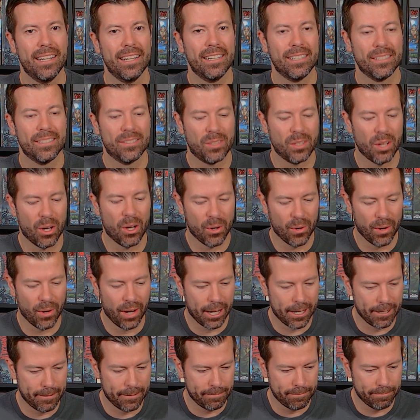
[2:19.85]

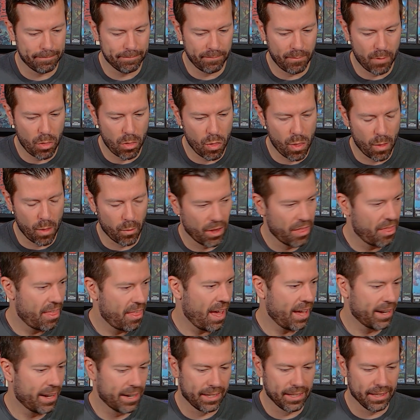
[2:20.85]
So with
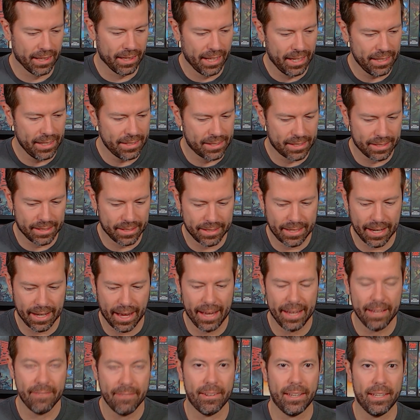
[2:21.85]
that, let's
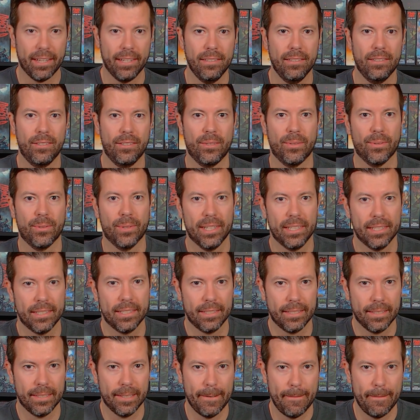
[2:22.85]
dive into it.